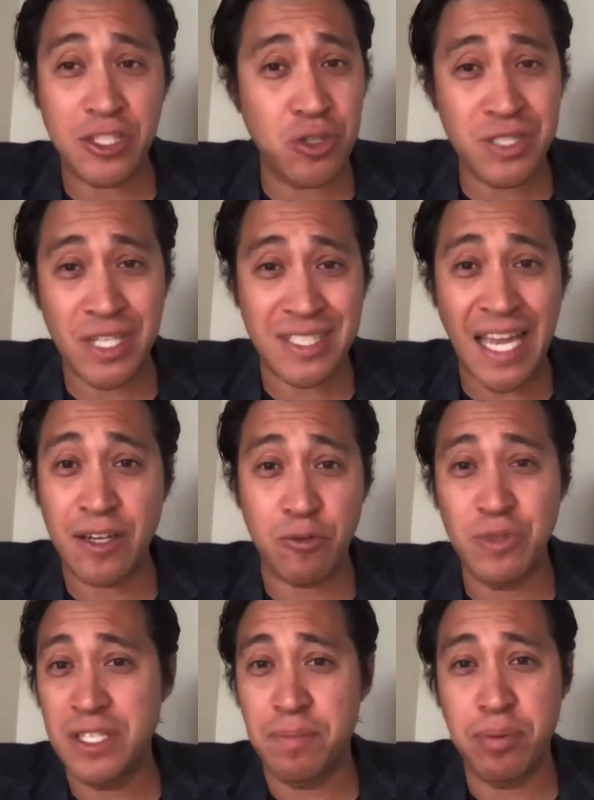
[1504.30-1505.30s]
that shows us how to
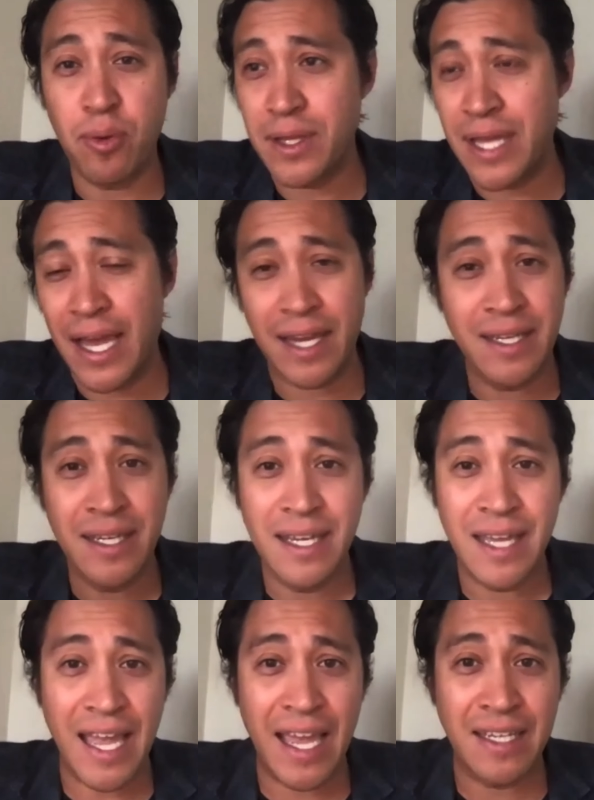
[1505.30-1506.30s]
redeploy that
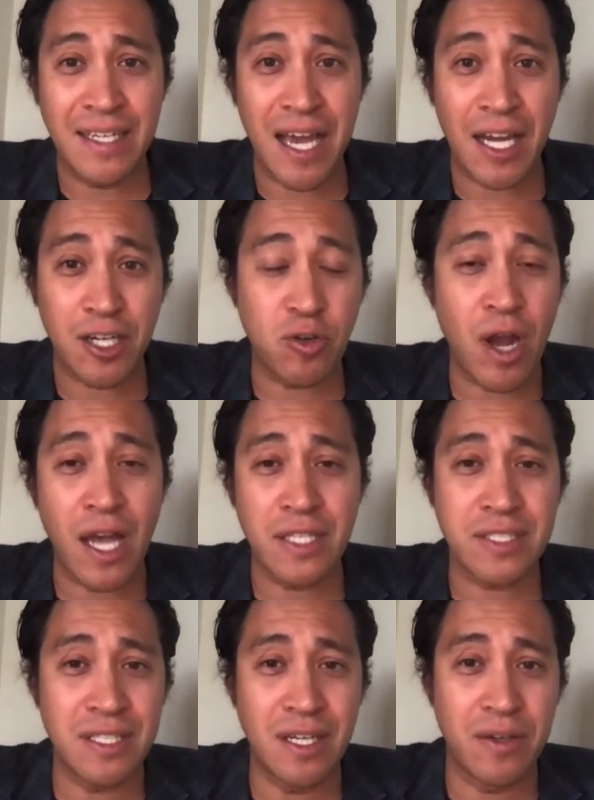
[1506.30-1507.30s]
and
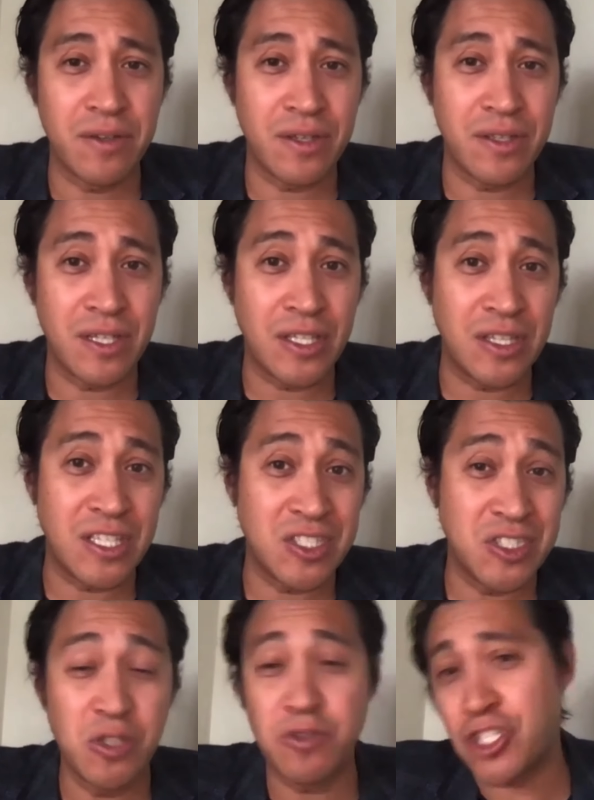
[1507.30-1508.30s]
across, these
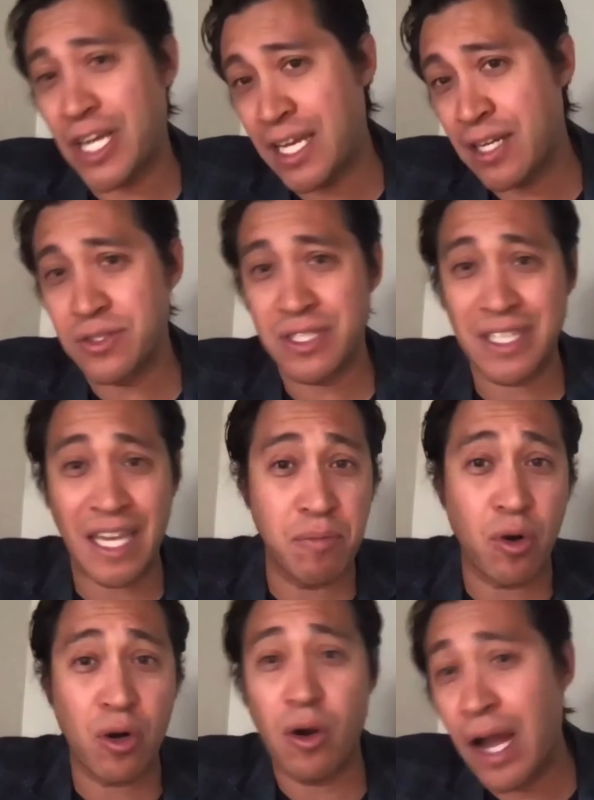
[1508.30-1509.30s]
new channels and get
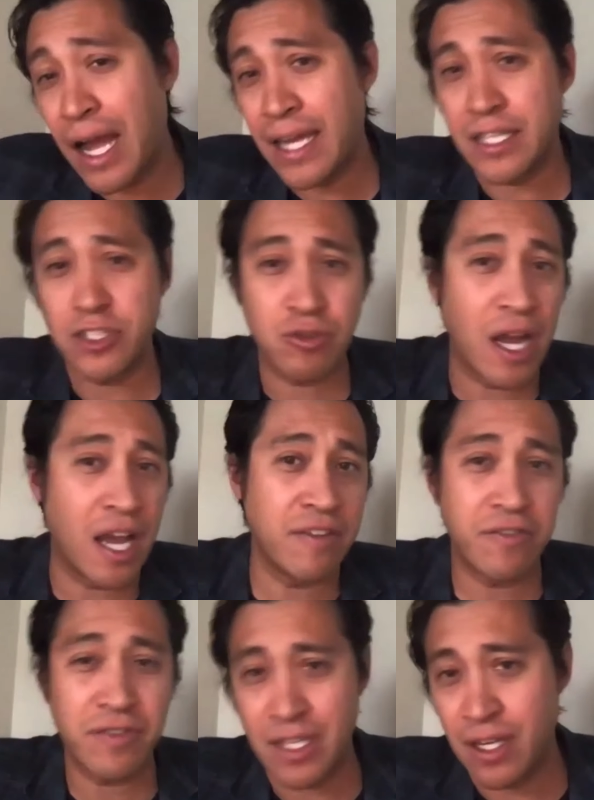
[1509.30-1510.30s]
more OI and
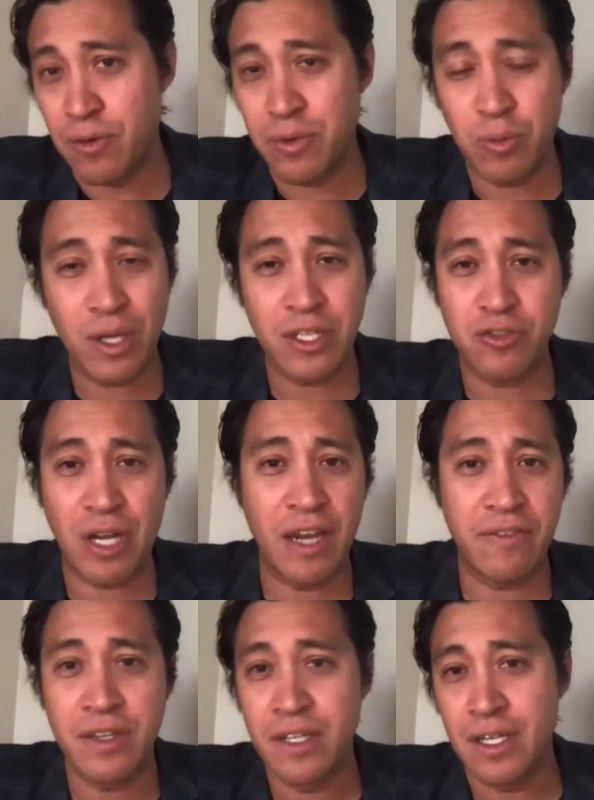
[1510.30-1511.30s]
drive, we want to
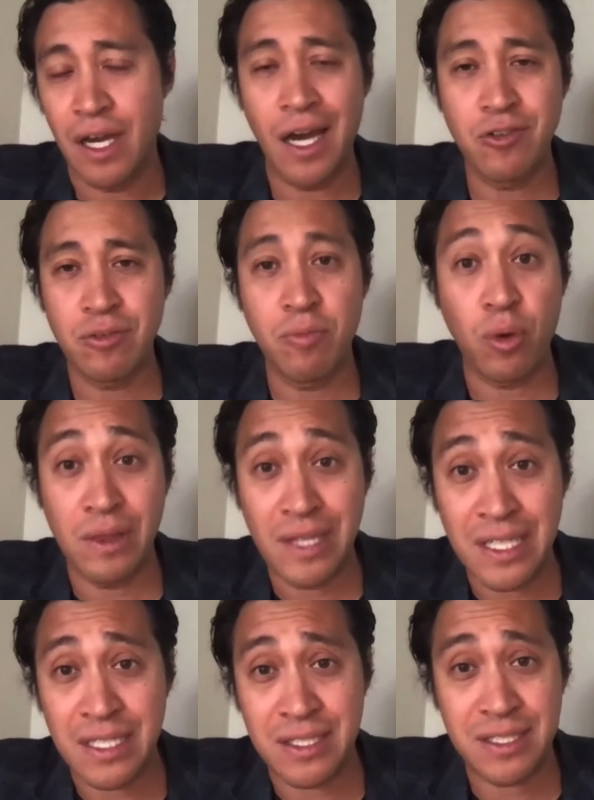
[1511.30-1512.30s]
drive 100 more
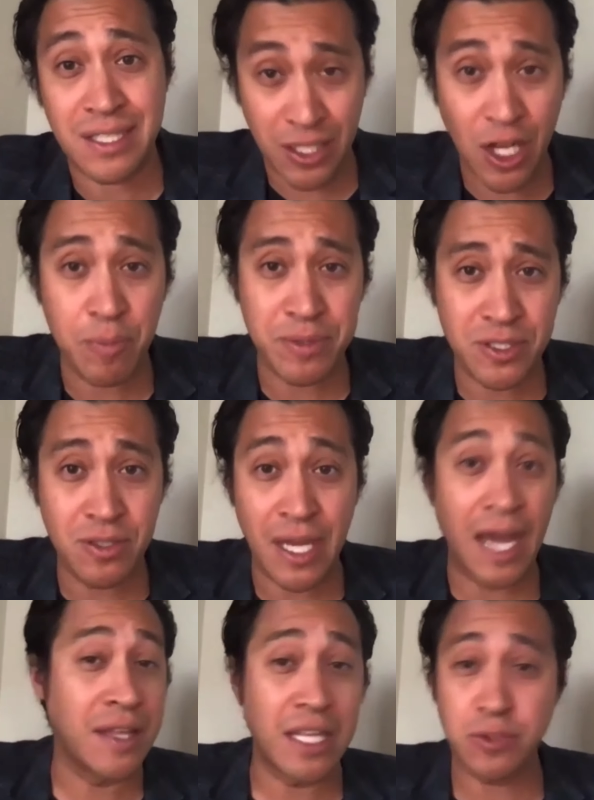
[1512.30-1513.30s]
leads. Can you help us do
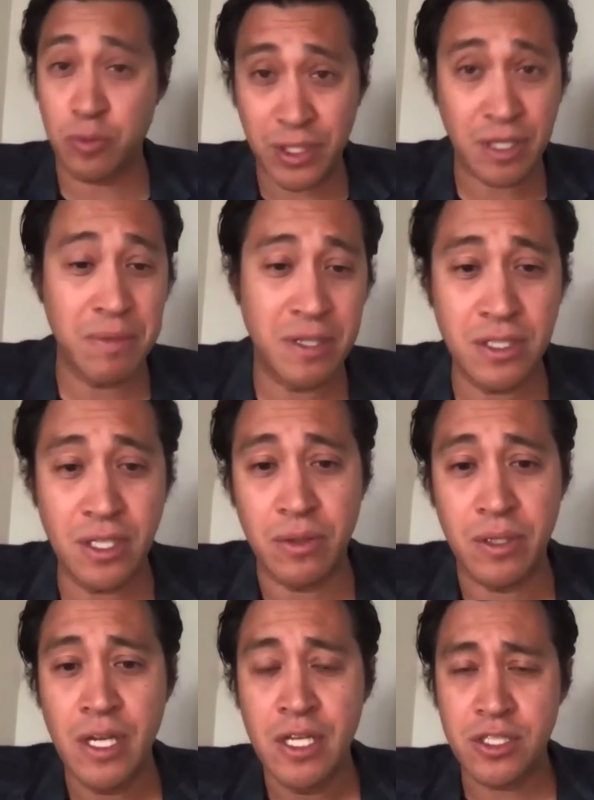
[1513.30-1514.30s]
that? And that's what we come in and do.
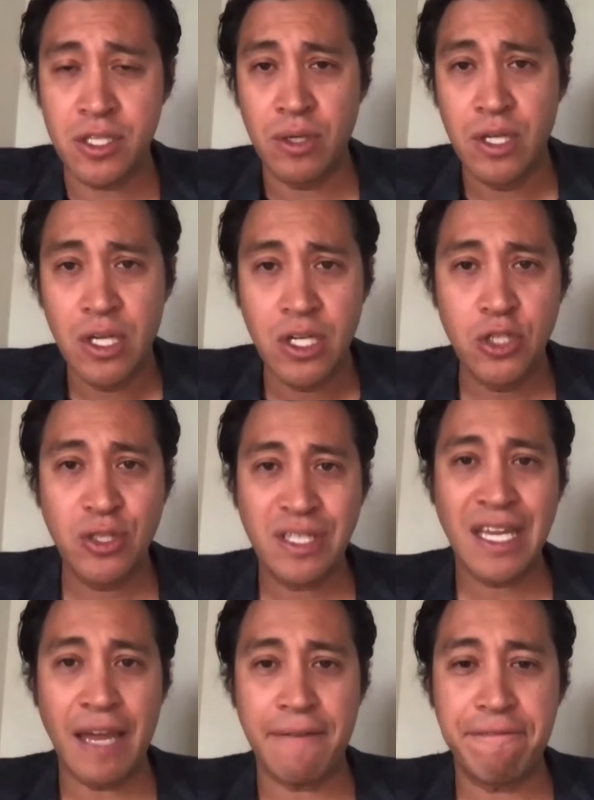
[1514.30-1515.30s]
So you can
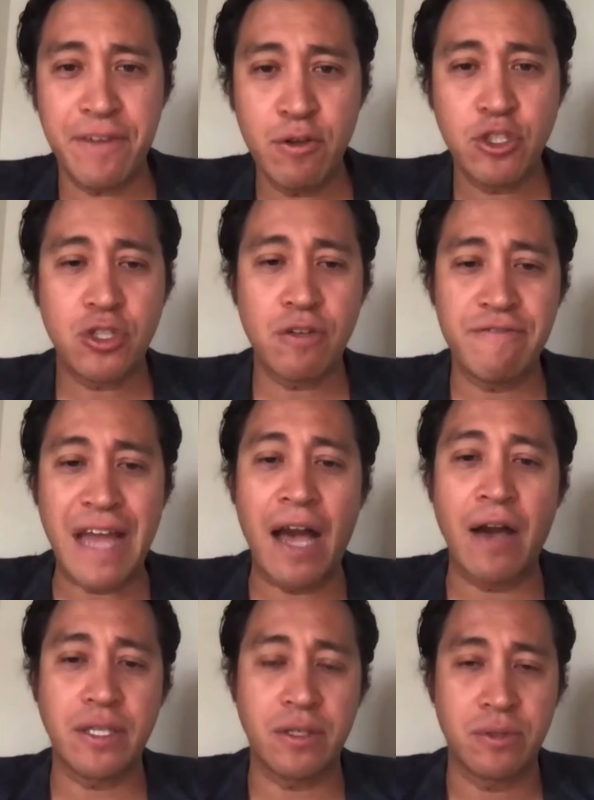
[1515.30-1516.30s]
get future
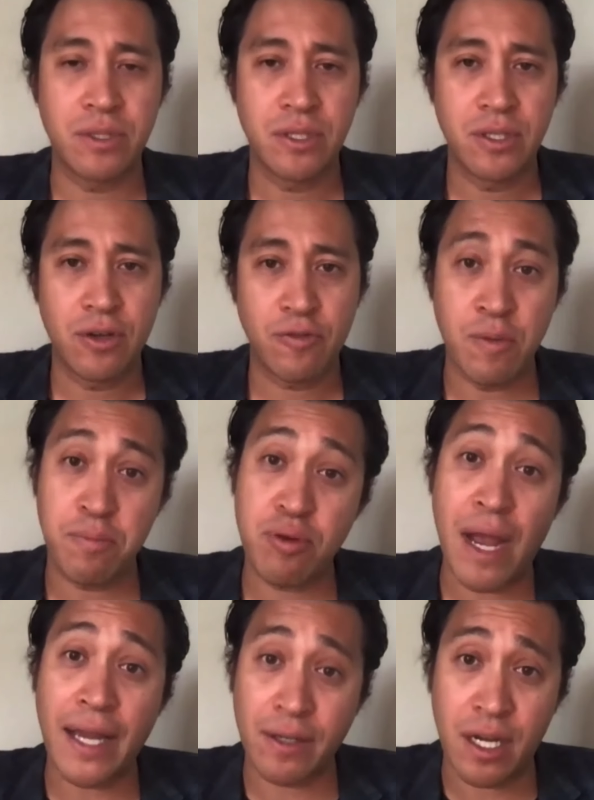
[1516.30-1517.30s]
value from
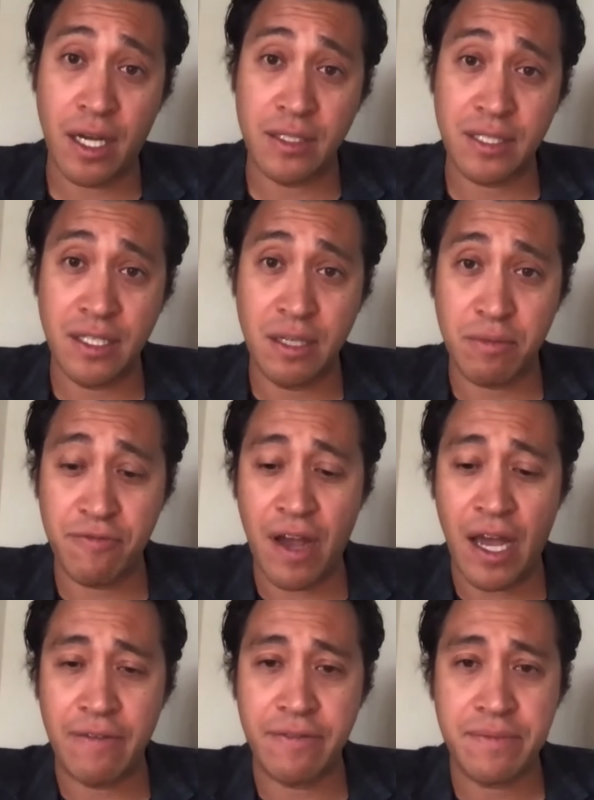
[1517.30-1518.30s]
prior content, number
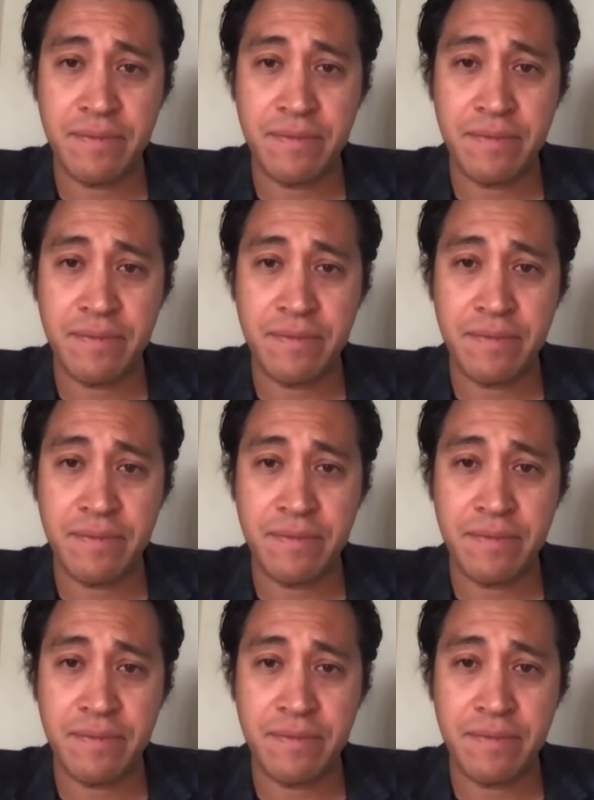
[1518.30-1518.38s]
5.